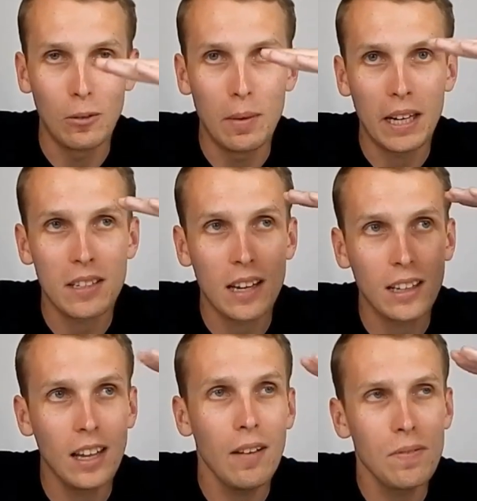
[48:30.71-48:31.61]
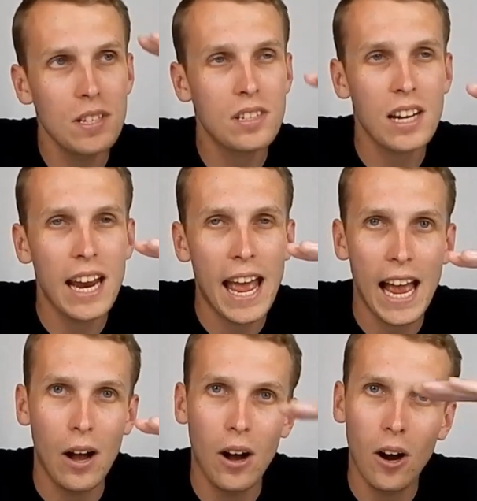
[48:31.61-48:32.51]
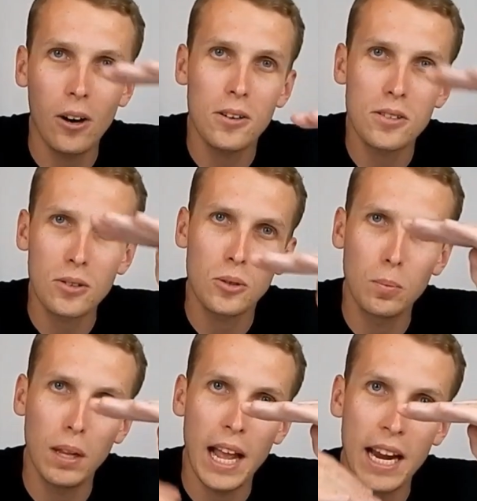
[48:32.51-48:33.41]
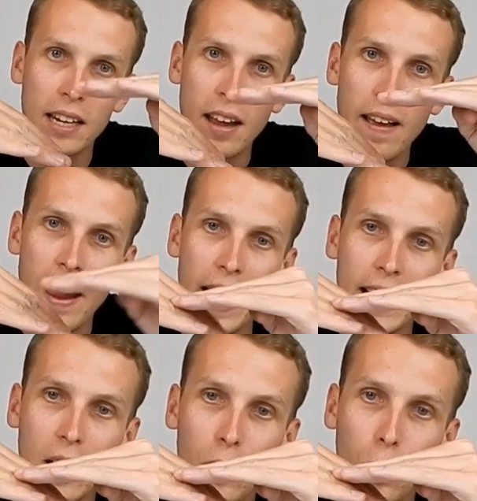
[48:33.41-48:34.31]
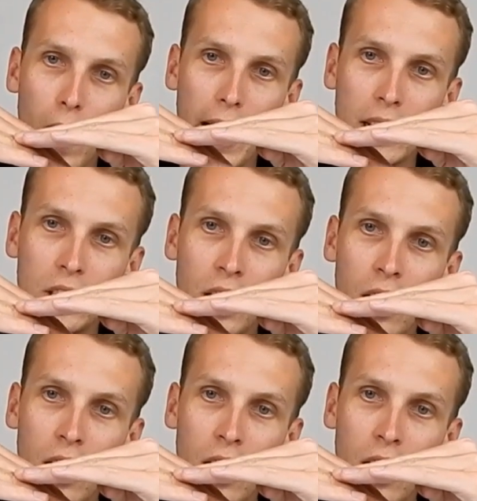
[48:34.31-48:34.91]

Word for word: because I'd love to see how a horizontal blade hitting a wedge